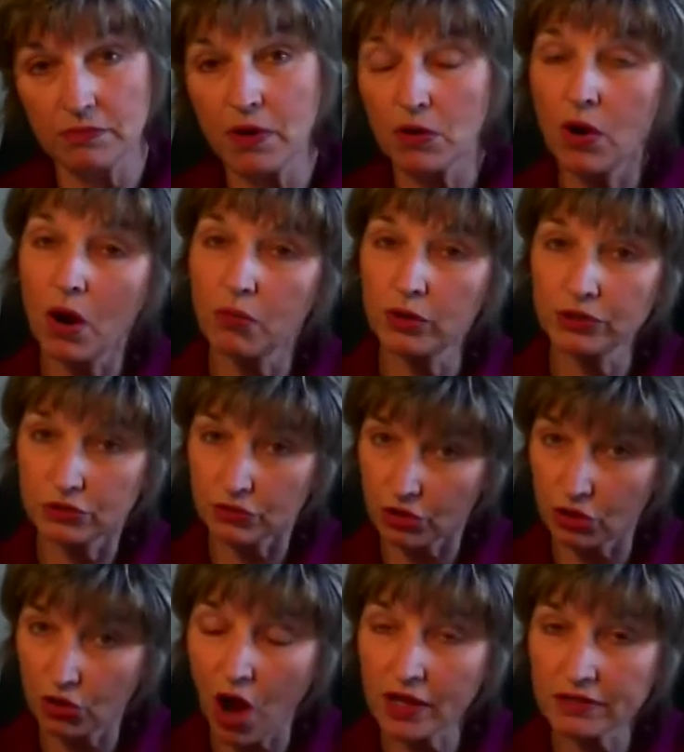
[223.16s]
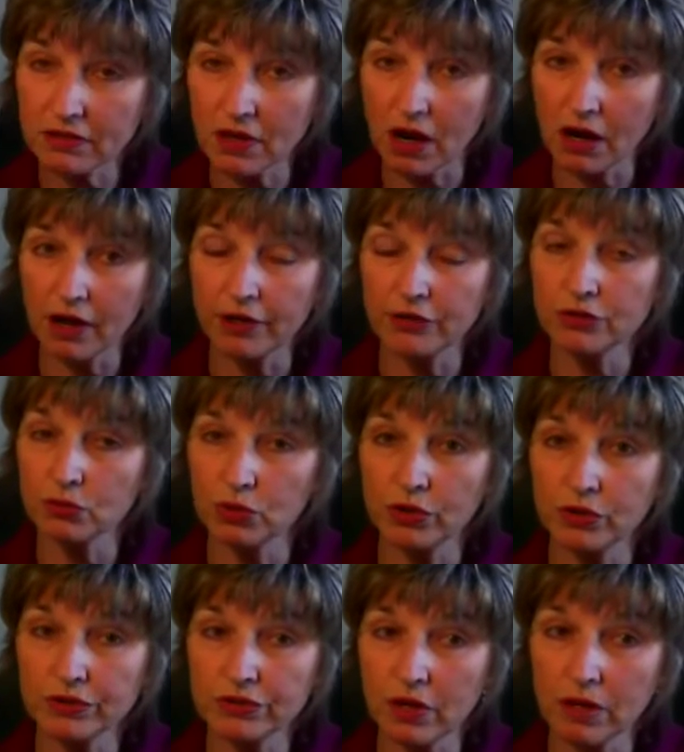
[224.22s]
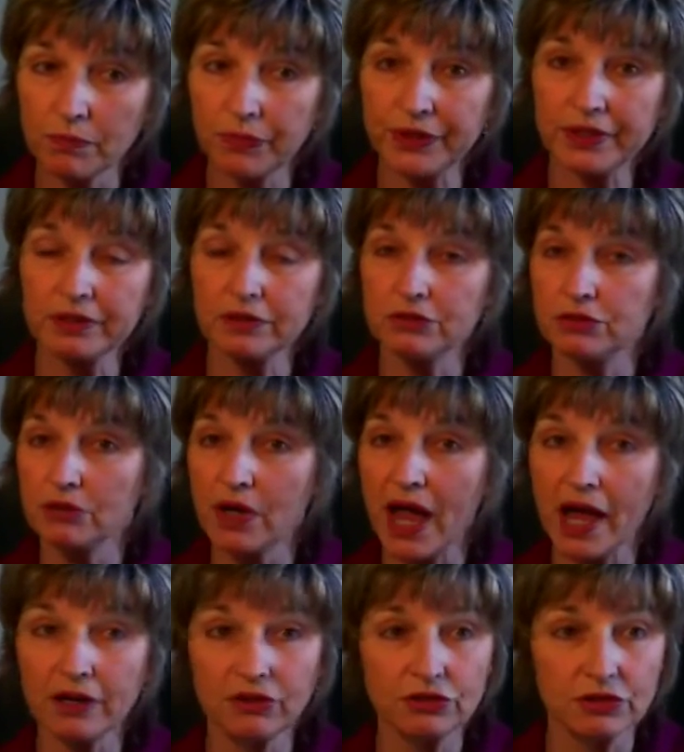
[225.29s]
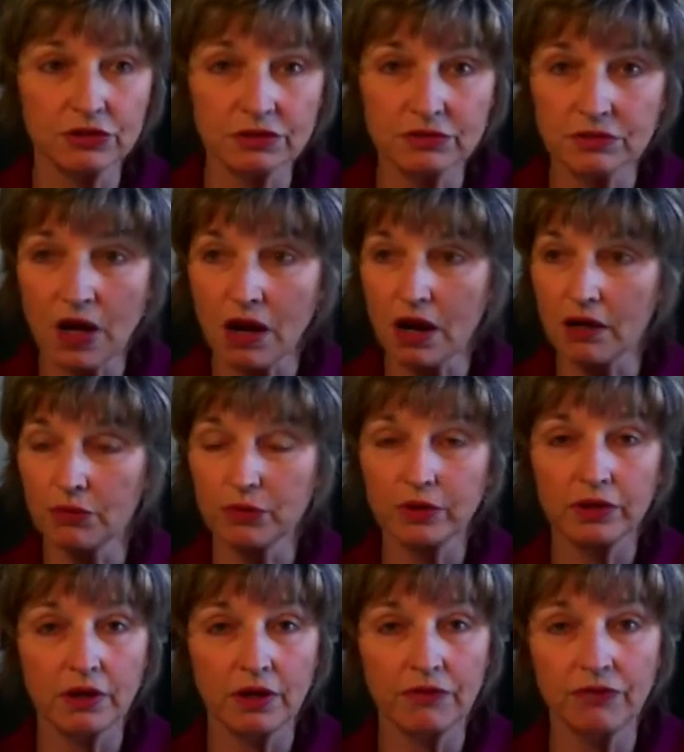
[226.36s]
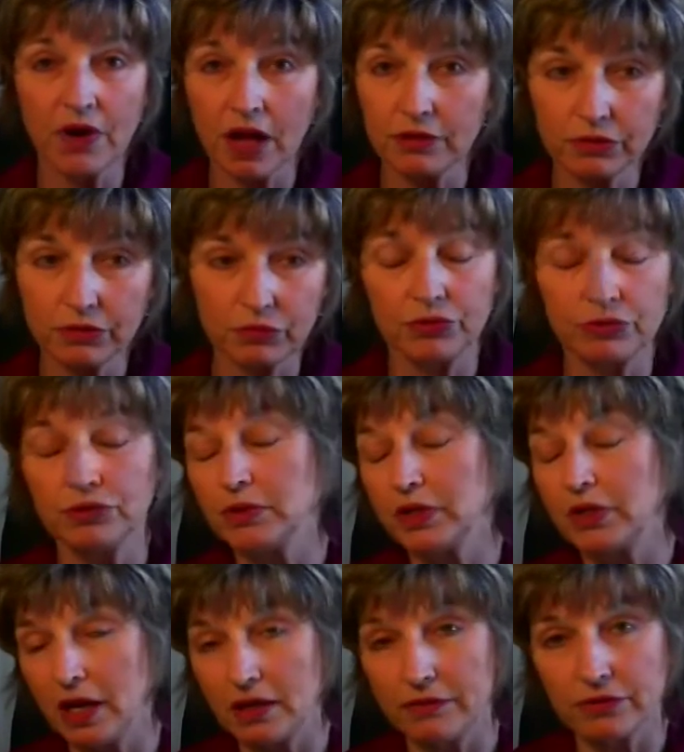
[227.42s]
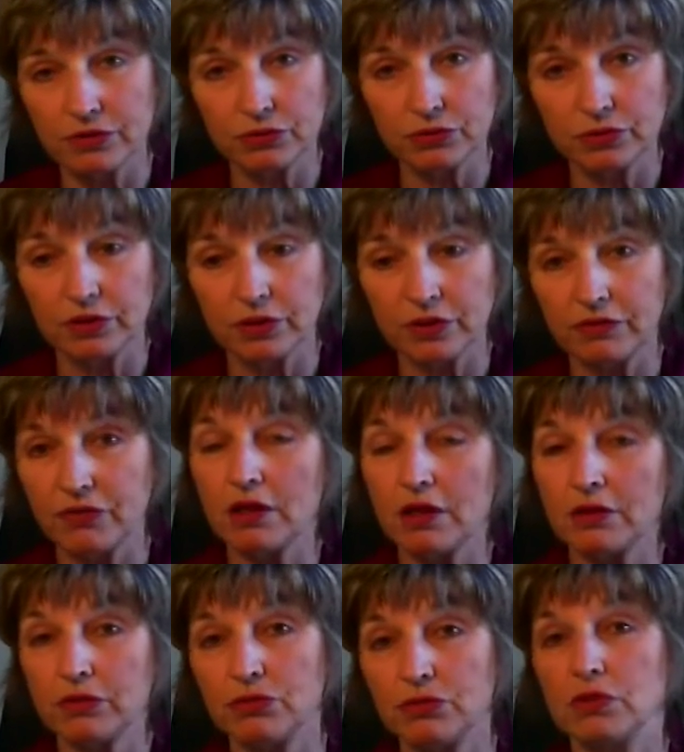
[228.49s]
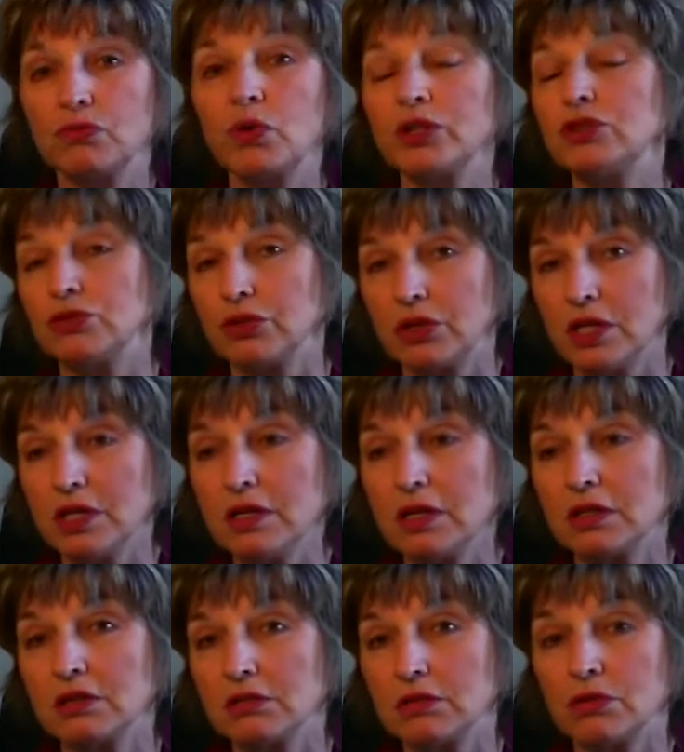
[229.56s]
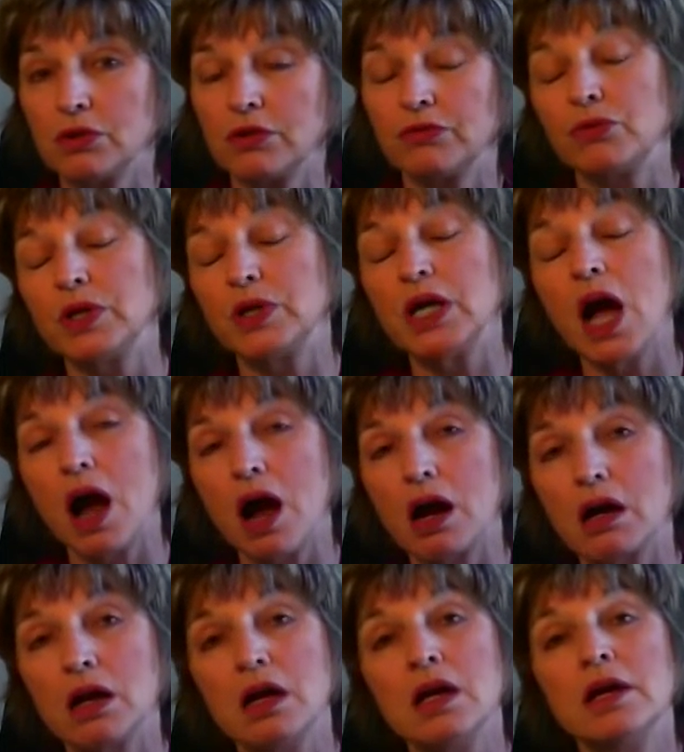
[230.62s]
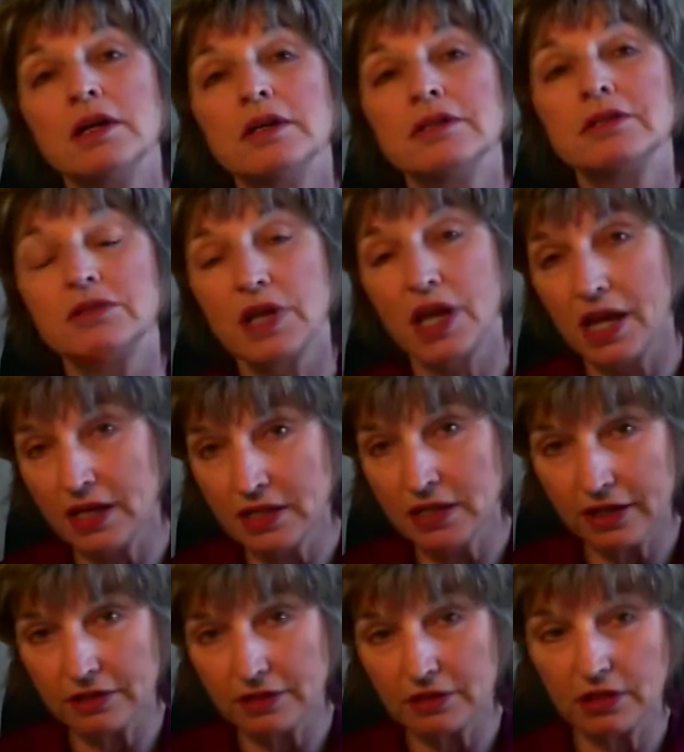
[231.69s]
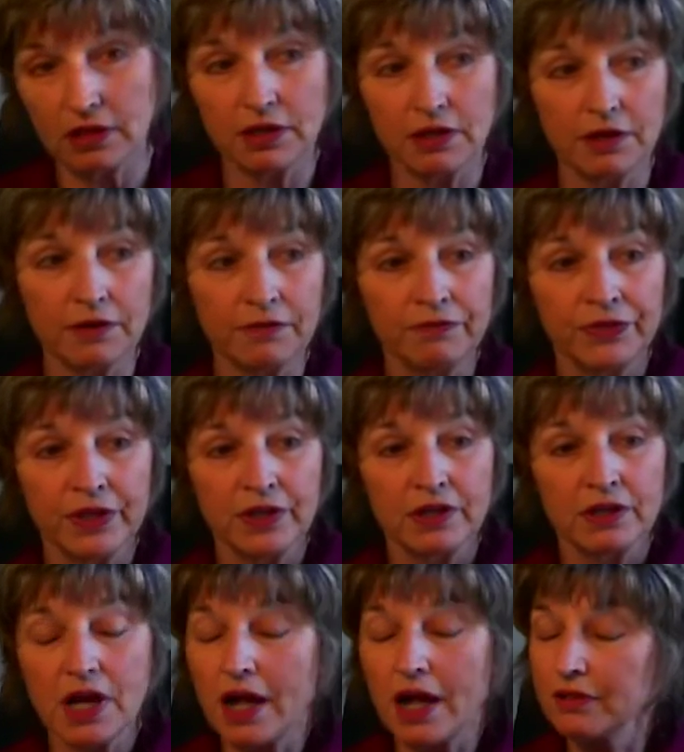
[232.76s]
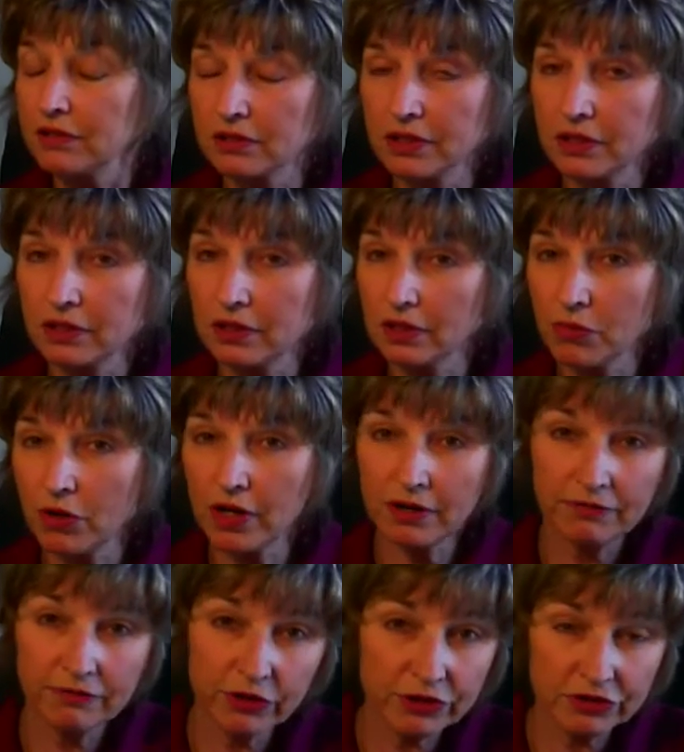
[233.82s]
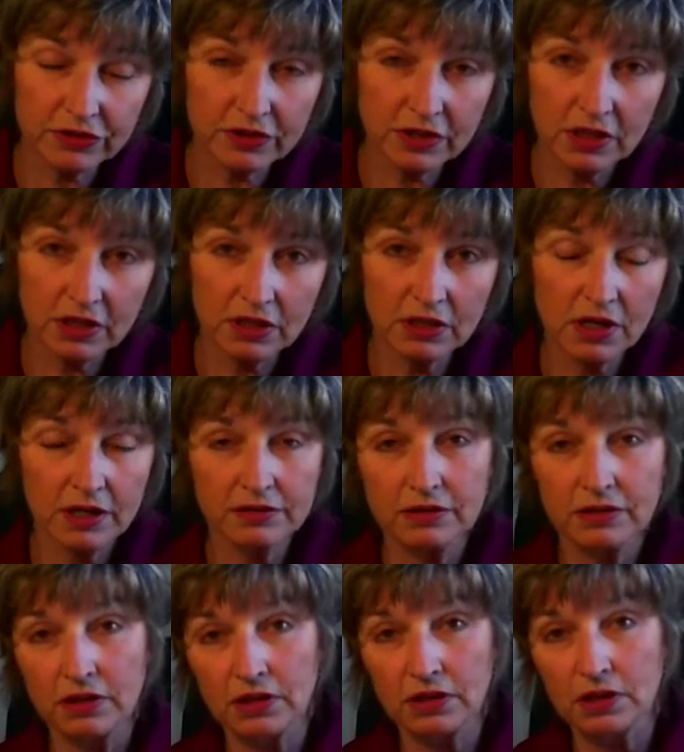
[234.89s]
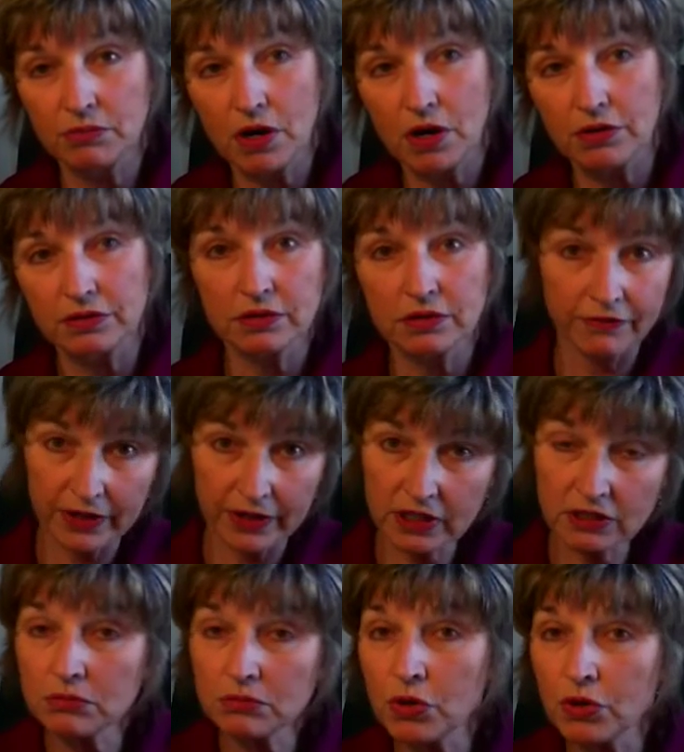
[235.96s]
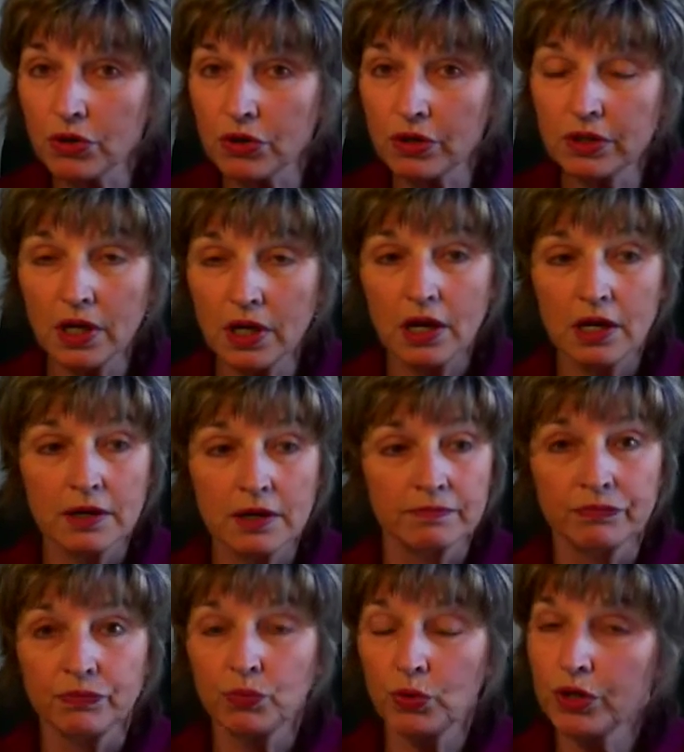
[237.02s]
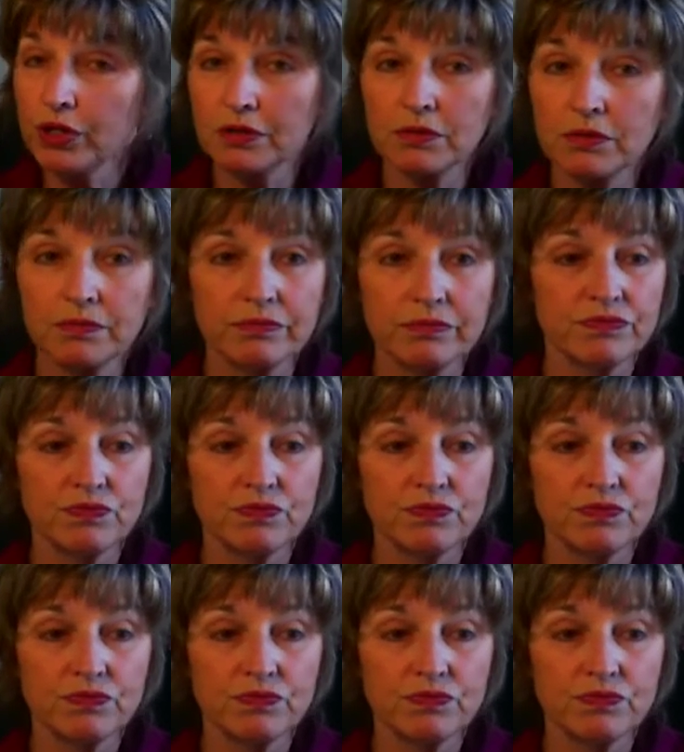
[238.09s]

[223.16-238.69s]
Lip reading: think about what your thoughts are and your words are, because your actions are really a follow-through and your behavior is really a follow-through of what you're thinking. So if we are staying negative, constantly thinking about adversity and constantly thinking about the victimhood, we're going to